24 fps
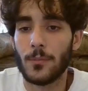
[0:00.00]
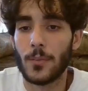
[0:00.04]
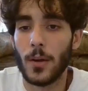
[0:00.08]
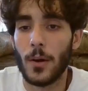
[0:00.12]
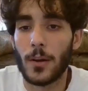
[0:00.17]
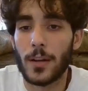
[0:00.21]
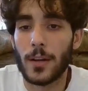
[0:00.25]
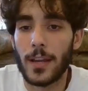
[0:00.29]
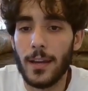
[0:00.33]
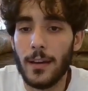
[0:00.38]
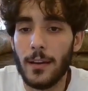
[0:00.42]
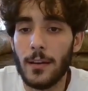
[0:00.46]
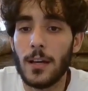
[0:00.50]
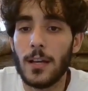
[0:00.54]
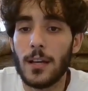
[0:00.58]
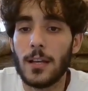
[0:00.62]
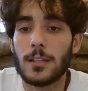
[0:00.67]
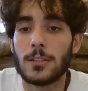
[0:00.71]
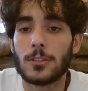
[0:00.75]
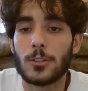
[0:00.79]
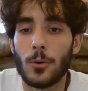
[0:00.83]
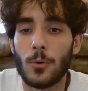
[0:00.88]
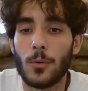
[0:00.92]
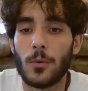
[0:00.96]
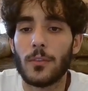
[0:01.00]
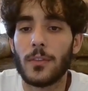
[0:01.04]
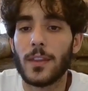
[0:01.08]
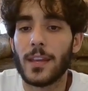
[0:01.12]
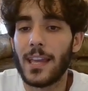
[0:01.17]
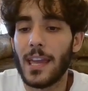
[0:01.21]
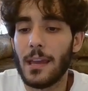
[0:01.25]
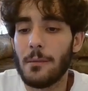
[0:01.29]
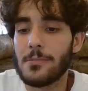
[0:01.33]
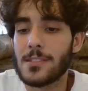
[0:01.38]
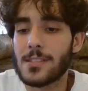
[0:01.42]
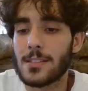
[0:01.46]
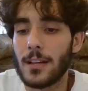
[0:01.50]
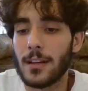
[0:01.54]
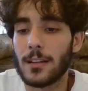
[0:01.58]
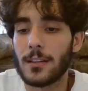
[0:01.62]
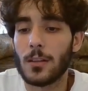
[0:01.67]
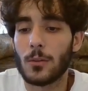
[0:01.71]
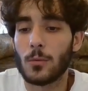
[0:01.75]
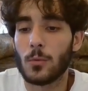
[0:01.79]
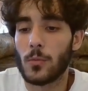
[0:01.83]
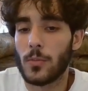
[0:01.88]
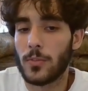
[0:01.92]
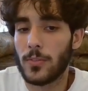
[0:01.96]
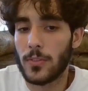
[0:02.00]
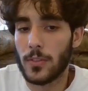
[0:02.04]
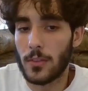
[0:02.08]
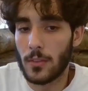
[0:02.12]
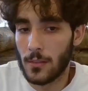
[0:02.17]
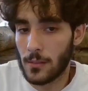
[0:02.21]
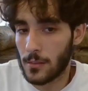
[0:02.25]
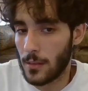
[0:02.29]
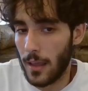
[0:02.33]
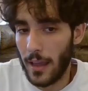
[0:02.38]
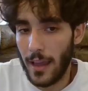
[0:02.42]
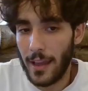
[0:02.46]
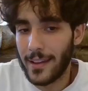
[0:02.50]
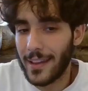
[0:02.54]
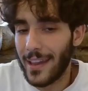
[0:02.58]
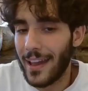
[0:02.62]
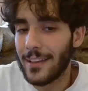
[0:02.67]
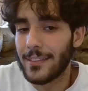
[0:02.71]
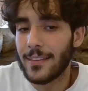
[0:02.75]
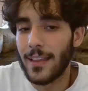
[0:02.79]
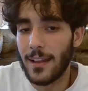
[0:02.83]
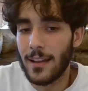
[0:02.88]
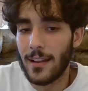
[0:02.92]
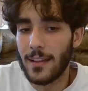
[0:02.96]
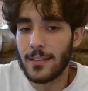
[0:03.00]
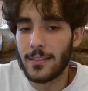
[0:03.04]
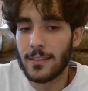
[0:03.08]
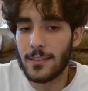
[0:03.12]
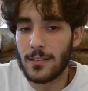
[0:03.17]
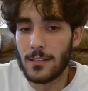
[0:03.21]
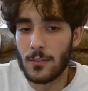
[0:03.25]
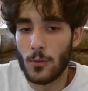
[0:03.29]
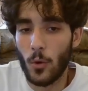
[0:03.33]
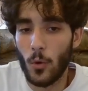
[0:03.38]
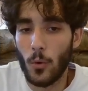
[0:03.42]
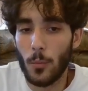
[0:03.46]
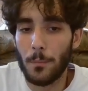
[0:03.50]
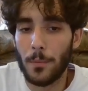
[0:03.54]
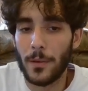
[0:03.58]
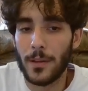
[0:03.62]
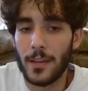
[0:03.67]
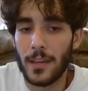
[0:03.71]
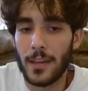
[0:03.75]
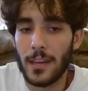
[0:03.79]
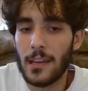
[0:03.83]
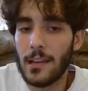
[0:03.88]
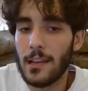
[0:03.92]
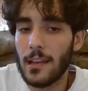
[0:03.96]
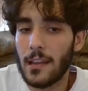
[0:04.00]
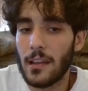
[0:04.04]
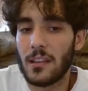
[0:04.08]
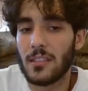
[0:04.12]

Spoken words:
Okay, so the game started with a Catalan opening.